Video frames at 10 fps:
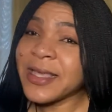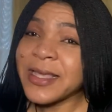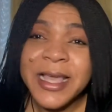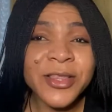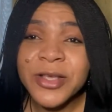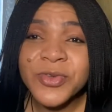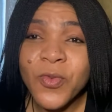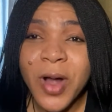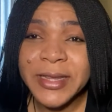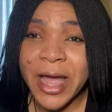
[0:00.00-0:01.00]
It doesn't
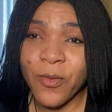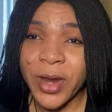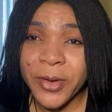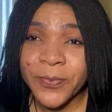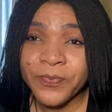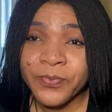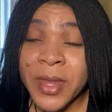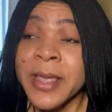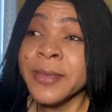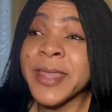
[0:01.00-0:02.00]
work that way.
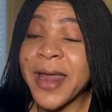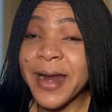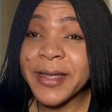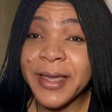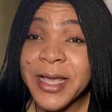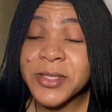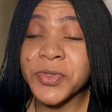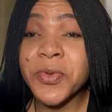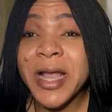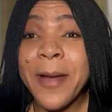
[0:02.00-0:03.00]
There are girls
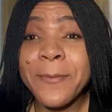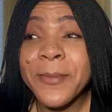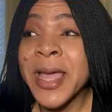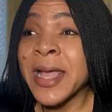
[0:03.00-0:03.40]
you can,